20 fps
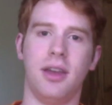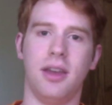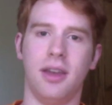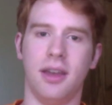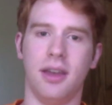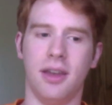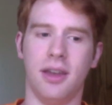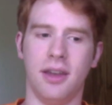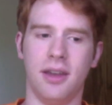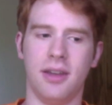
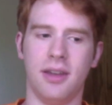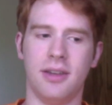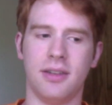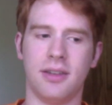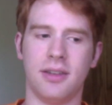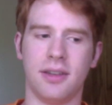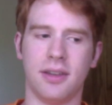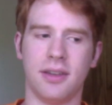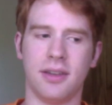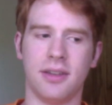
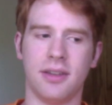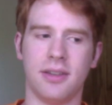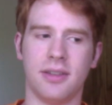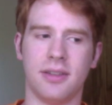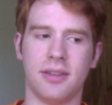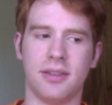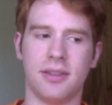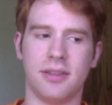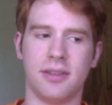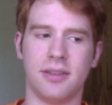And
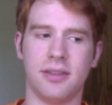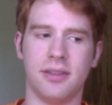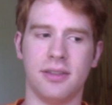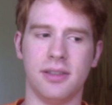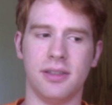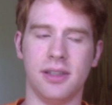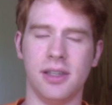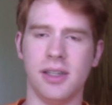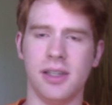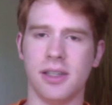
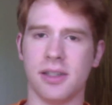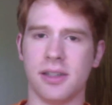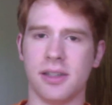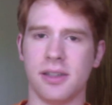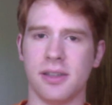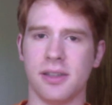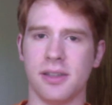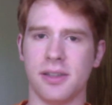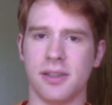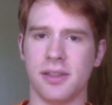yeah,
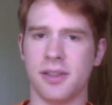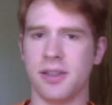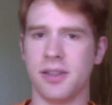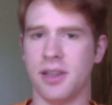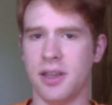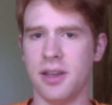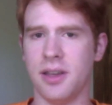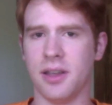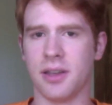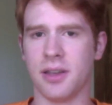this is
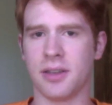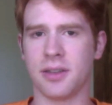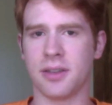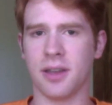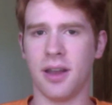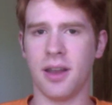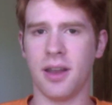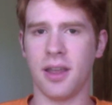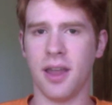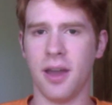the Idiot
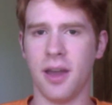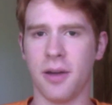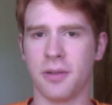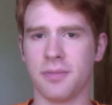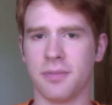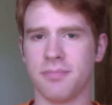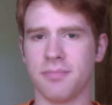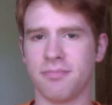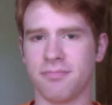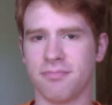signing
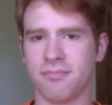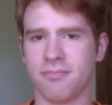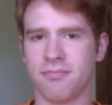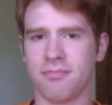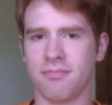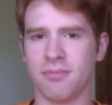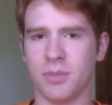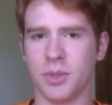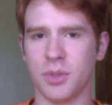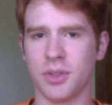out.
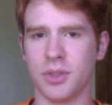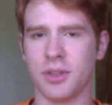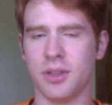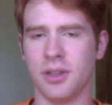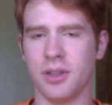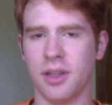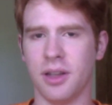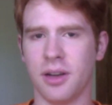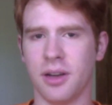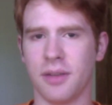We'll see
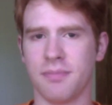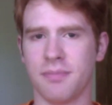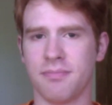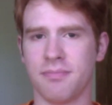you later.